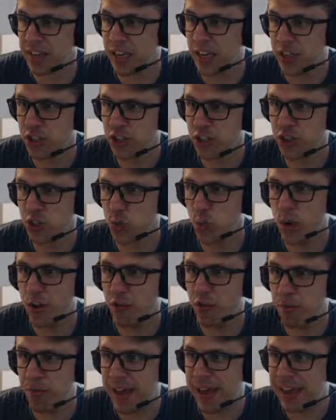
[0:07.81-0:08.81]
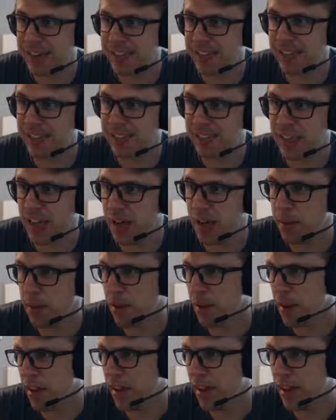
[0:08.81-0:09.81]
Just 12 packs this time.
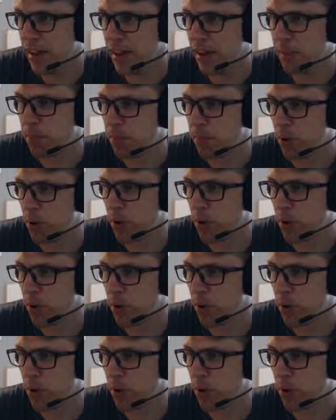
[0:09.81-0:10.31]
Broke